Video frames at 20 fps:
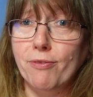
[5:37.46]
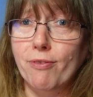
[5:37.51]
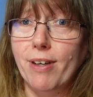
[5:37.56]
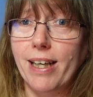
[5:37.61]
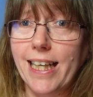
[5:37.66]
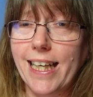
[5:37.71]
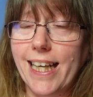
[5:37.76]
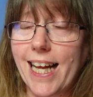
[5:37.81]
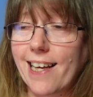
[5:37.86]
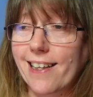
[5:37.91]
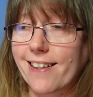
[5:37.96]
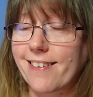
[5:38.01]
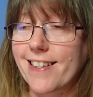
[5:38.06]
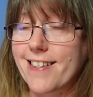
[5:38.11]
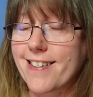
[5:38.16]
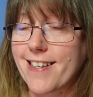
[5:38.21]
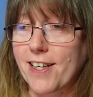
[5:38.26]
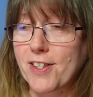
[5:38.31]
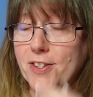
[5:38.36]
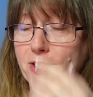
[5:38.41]
really like
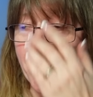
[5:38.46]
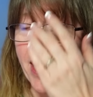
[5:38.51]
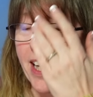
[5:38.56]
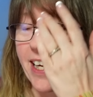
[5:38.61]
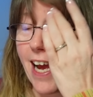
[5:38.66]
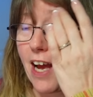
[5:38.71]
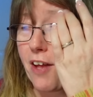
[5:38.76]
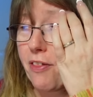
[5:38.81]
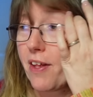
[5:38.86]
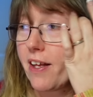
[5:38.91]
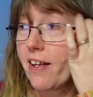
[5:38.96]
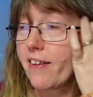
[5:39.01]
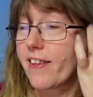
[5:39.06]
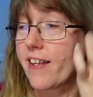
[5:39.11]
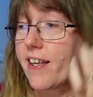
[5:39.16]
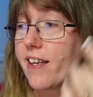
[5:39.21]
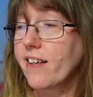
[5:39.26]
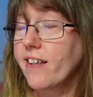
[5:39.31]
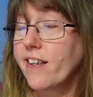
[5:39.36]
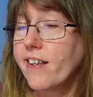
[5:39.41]
this, actually. I think
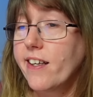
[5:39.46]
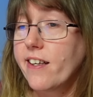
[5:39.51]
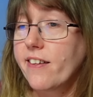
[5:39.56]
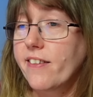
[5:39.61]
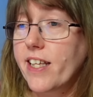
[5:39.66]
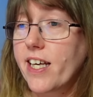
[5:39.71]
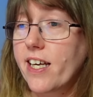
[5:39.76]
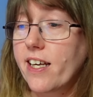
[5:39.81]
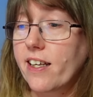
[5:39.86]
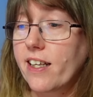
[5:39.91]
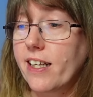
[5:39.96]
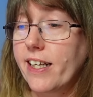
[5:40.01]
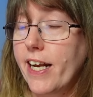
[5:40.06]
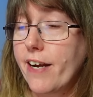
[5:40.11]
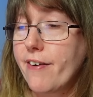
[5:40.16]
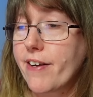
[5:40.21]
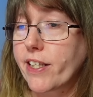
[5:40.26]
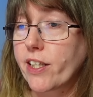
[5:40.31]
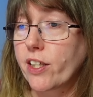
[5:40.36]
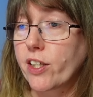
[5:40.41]
the
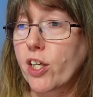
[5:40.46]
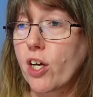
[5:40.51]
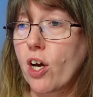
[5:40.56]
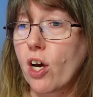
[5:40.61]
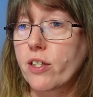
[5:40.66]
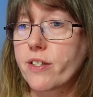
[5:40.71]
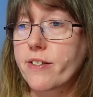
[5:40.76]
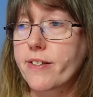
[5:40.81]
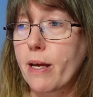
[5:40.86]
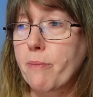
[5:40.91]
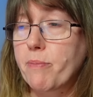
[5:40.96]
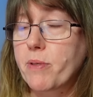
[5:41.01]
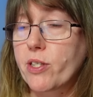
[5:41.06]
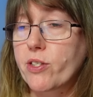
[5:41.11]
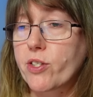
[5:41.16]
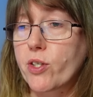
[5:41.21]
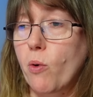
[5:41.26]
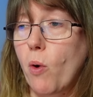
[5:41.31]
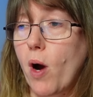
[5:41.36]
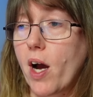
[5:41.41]
lyric and the concept
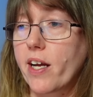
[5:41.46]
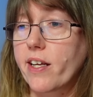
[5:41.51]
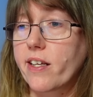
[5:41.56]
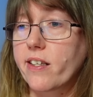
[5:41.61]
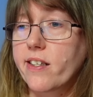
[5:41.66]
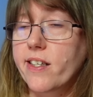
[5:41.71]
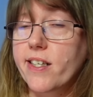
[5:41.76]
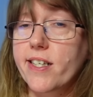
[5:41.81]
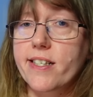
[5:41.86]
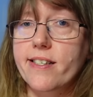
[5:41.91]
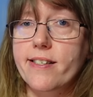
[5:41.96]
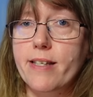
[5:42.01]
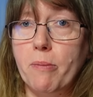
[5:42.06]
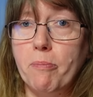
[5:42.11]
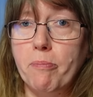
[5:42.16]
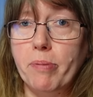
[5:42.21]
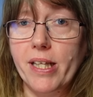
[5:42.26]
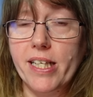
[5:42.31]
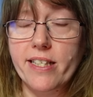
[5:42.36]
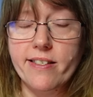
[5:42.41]
is quite
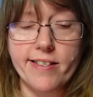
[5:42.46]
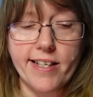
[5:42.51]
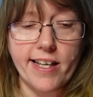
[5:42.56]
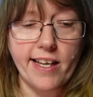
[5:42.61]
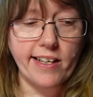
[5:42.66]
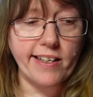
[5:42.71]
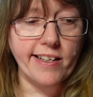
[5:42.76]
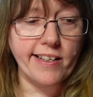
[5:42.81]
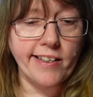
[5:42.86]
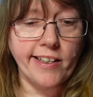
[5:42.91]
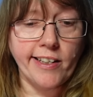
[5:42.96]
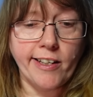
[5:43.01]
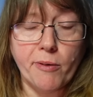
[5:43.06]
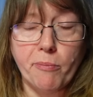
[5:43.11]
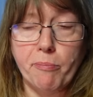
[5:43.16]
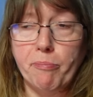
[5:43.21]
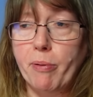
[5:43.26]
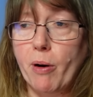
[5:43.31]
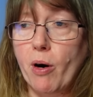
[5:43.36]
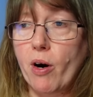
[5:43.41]
simplistic,
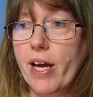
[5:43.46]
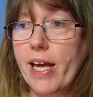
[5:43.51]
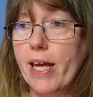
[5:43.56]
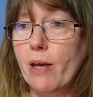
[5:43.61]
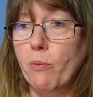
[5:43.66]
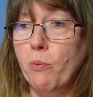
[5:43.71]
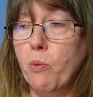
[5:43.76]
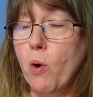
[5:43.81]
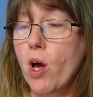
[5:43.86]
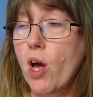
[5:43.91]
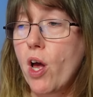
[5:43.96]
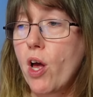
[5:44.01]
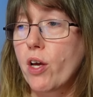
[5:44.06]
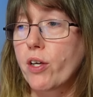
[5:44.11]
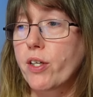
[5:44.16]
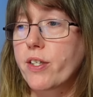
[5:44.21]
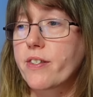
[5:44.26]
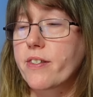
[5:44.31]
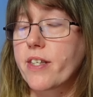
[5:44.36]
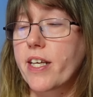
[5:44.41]
but it
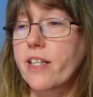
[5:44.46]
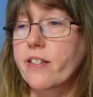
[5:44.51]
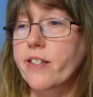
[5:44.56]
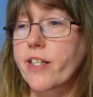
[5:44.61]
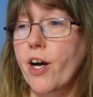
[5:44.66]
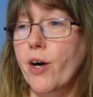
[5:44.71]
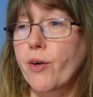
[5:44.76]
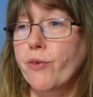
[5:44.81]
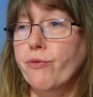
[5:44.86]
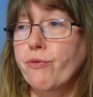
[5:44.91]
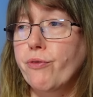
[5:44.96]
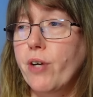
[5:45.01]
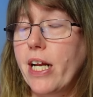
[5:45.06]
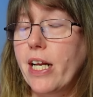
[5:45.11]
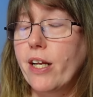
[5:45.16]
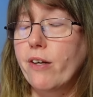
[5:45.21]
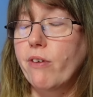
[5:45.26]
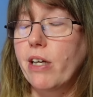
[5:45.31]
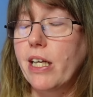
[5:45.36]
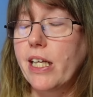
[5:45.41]
works. It's got a
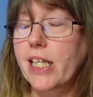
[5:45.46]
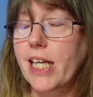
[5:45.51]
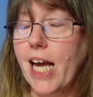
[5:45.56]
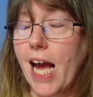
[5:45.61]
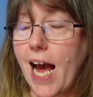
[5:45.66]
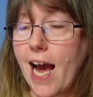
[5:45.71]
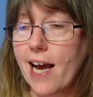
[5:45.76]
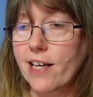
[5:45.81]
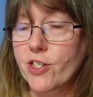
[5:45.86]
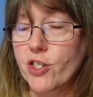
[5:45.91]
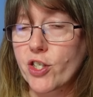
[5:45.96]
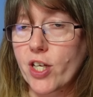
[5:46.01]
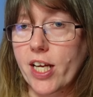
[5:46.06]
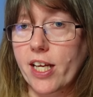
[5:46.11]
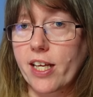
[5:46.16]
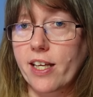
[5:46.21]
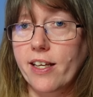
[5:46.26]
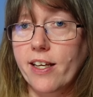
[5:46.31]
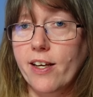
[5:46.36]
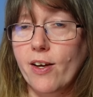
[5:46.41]
really, really
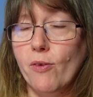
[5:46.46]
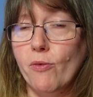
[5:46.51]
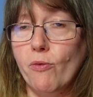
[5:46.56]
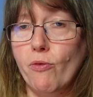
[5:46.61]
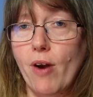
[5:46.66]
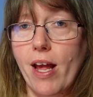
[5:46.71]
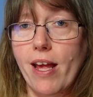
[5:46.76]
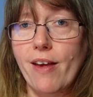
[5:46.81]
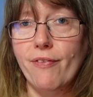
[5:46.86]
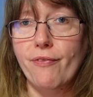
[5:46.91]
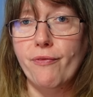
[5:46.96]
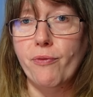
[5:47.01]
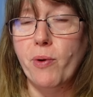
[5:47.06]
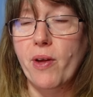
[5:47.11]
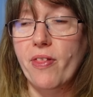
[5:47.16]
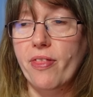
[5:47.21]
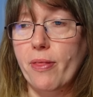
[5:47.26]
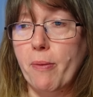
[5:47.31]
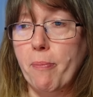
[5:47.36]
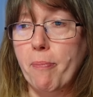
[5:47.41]
catchy riff
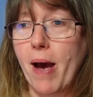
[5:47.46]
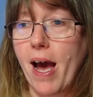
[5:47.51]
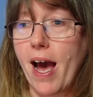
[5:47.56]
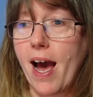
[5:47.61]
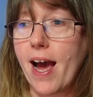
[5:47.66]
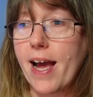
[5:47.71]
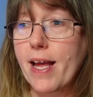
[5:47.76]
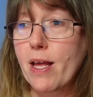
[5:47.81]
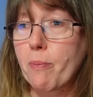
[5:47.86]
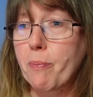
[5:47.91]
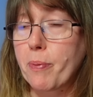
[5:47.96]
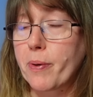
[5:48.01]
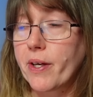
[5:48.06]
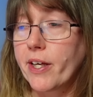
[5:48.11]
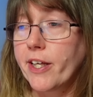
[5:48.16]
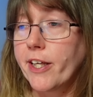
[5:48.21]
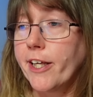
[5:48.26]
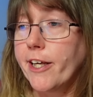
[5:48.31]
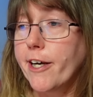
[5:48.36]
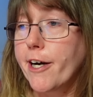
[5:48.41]
with the pipe.
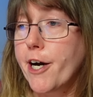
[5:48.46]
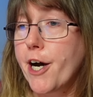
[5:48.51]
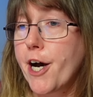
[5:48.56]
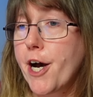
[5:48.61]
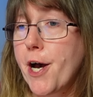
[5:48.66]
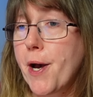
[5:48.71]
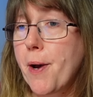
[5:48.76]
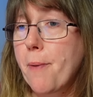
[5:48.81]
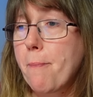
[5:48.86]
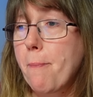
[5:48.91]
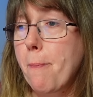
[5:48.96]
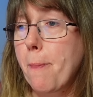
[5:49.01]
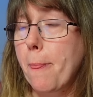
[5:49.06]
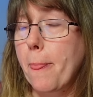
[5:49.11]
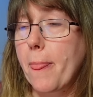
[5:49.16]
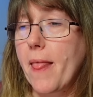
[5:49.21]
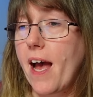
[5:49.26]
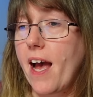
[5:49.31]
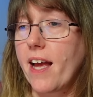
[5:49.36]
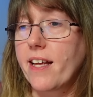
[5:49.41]
I
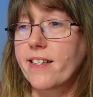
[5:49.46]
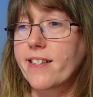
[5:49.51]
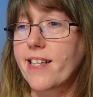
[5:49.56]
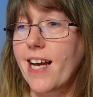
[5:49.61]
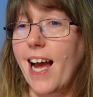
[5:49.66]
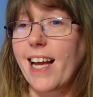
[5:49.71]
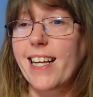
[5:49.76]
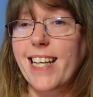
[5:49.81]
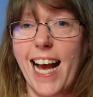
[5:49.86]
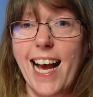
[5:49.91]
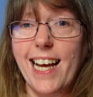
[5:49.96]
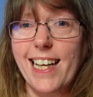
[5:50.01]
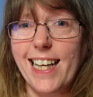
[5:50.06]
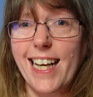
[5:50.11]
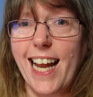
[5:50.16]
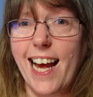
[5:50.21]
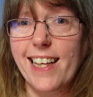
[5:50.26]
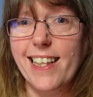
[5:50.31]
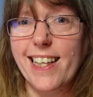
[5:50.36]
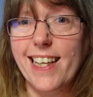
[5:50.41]
kind of
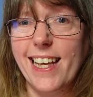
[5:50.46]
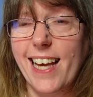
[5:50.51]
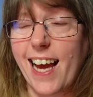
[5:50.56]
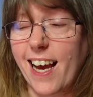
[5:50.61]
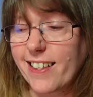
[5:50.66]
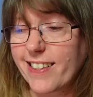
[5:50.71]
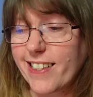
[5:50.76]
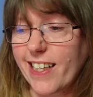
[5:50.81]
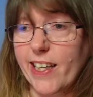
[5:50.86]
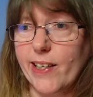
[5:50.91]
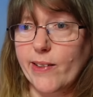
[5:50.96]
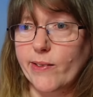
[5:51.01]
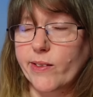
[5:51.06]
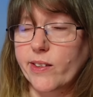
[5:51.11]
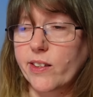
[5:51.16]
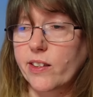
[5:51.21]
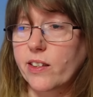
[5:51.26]
like it. I do.